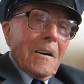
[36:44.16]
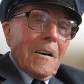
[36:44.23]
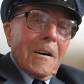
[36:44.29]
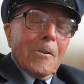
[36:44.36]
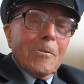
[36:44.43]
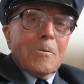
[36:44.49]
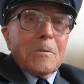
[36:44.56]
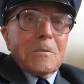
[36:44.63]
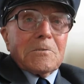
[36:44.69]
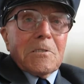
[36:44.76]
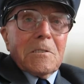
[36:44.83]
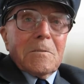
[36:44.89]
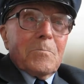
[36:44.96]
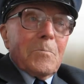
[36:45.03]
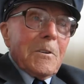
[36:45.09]
Oh, he
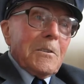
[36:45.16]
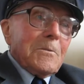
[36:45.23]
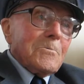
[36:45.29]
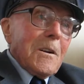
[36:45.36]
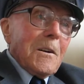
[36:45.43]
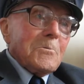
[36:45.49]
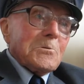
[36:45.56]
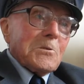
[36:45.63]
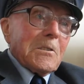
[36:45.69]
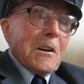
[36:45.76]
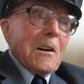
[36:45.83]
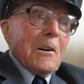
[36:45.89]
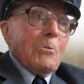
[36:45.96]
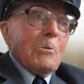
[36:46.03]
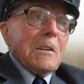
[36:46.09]
said, me and Rose are
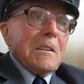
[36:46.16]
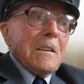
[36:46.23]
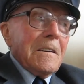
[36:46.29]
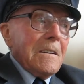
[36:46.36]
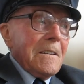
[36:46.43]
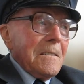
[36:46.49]
going.